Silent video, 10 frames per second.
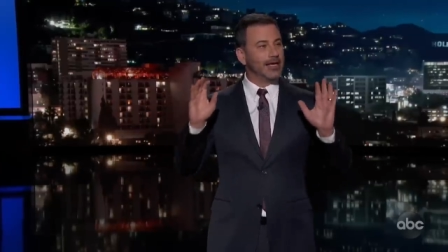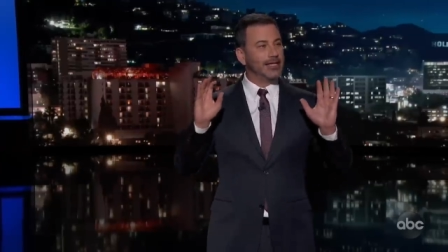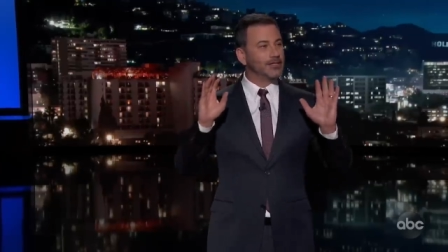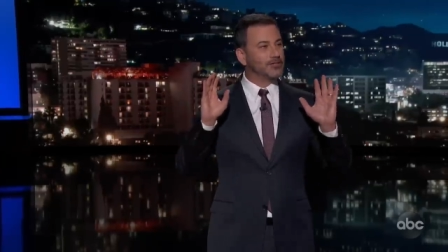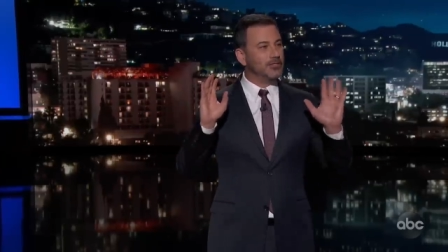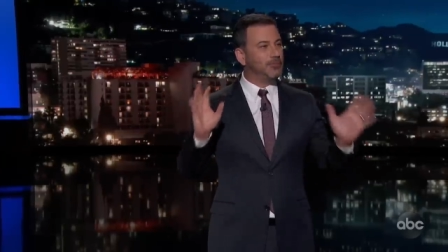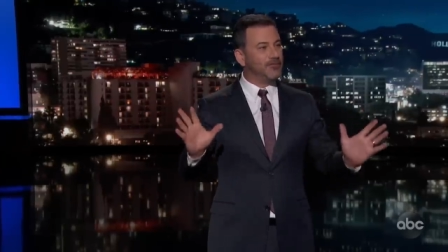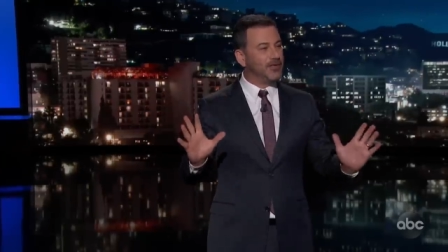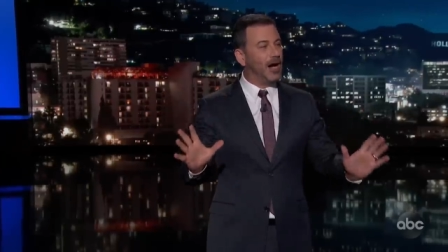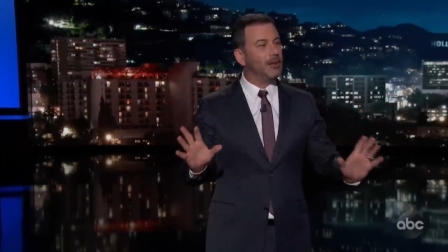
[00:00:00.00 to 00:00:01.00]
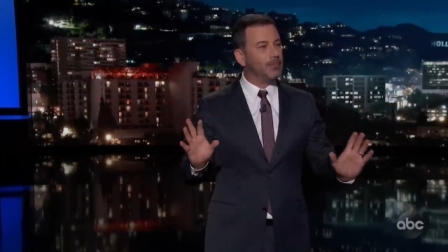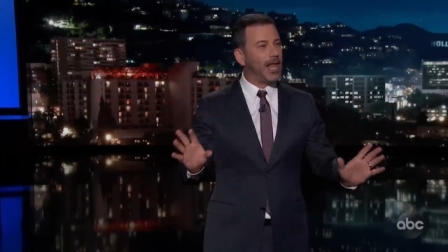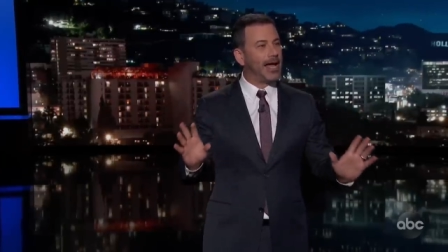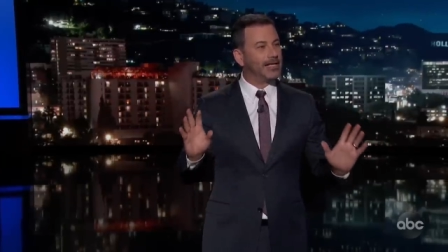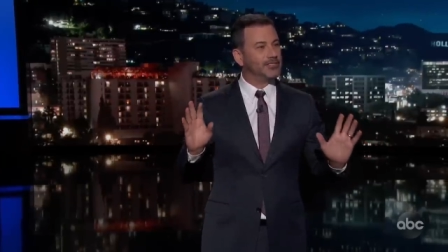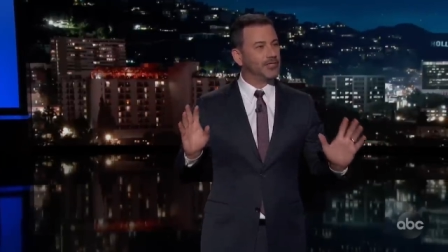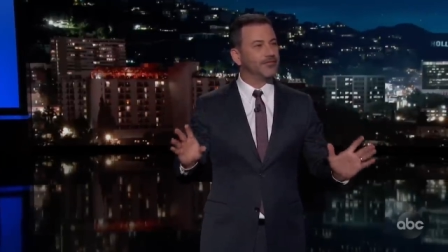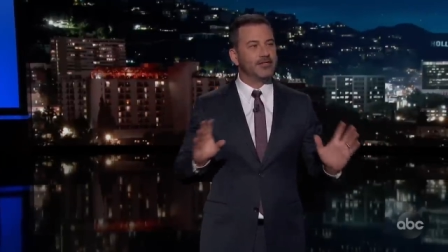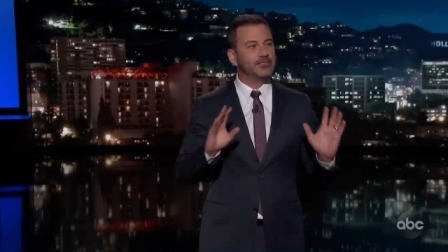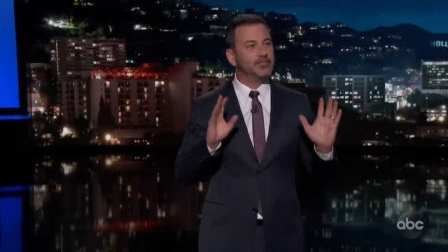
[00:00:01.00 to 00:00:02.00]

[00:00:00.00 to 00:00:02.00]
in a group of young black conservatives,